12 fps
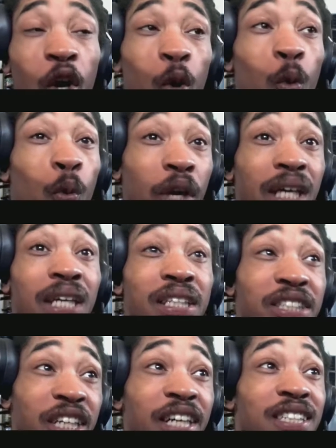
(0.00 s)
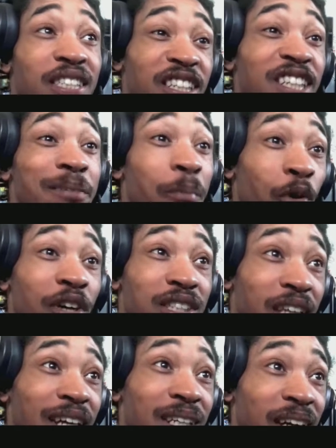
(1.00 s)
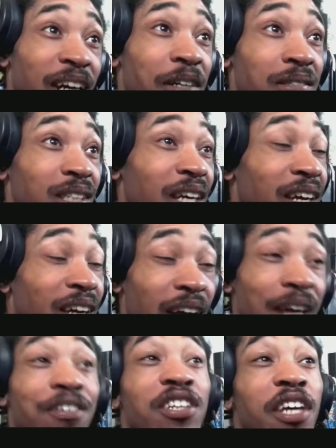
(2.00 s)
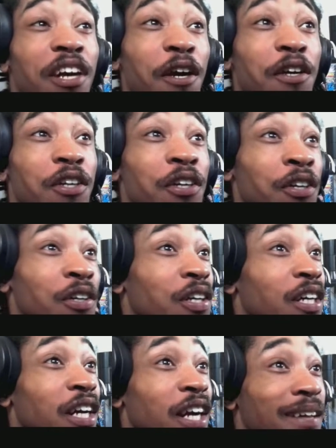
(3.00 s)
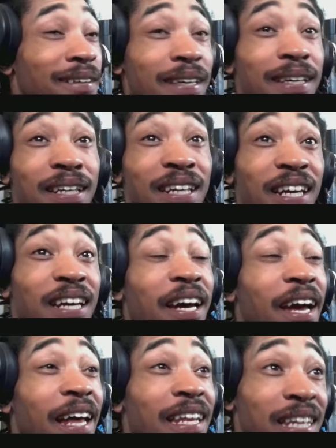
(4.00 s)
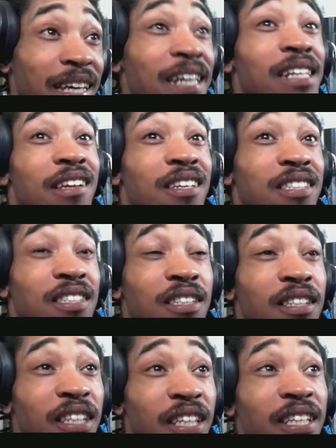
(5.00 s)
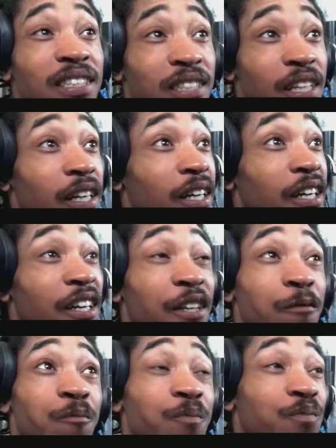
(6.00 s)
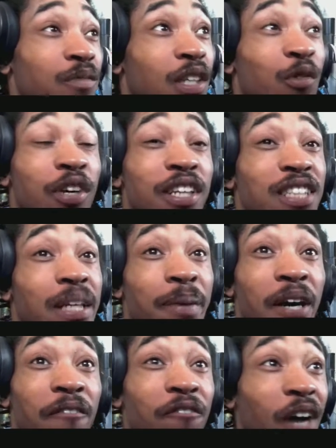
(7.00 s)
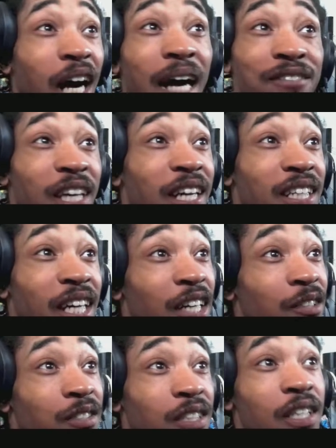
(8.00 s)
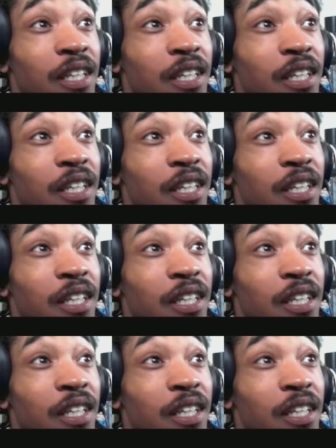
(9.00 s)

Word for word: We just need more takedowns. Every character, elite, at least needs uh, I want to say about five takedowns.